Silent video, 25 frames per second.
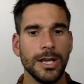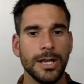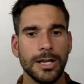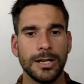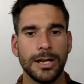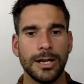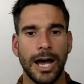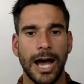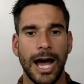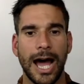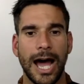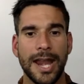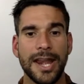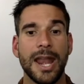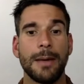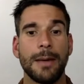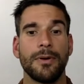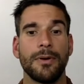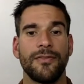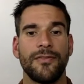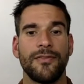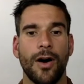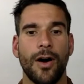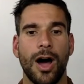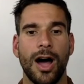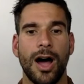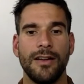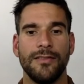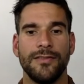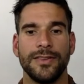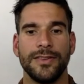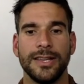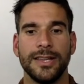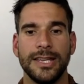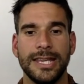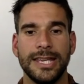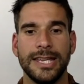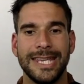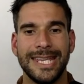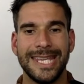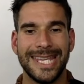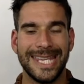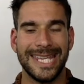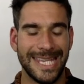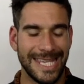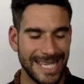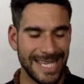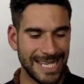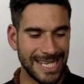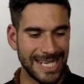Number 5,
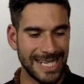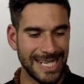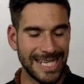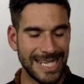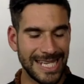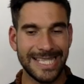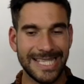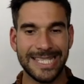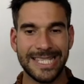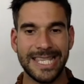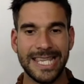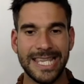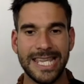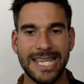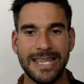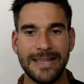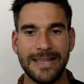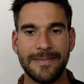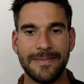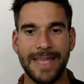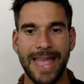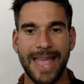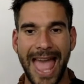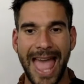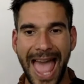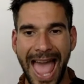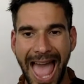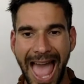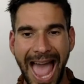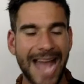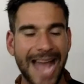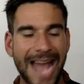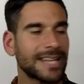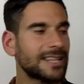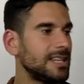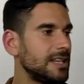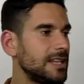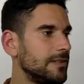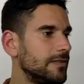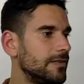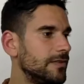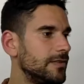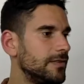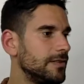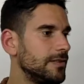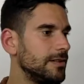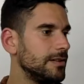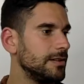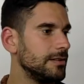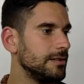it is the active
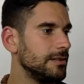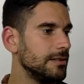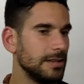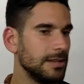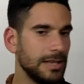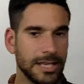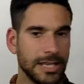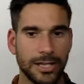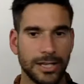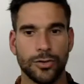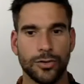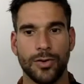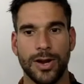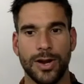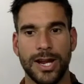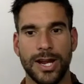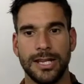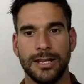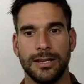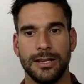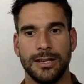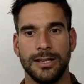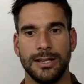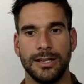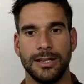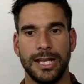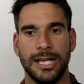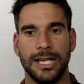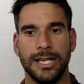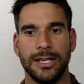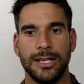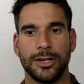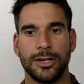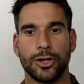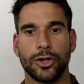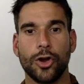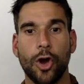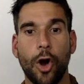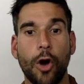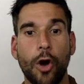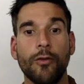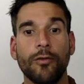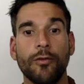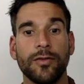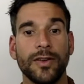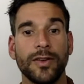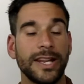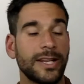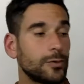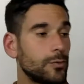ingredient in
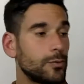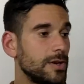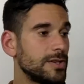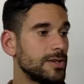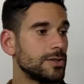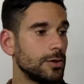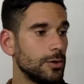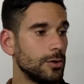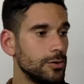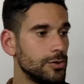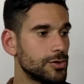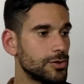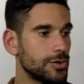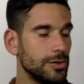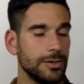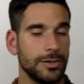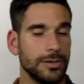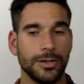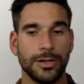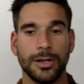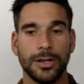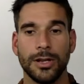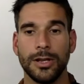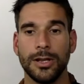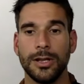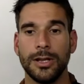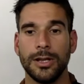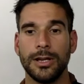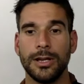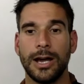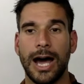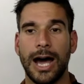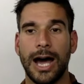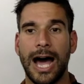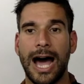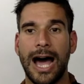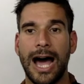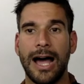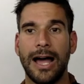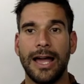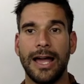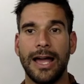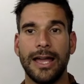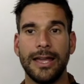conflict resolution. Our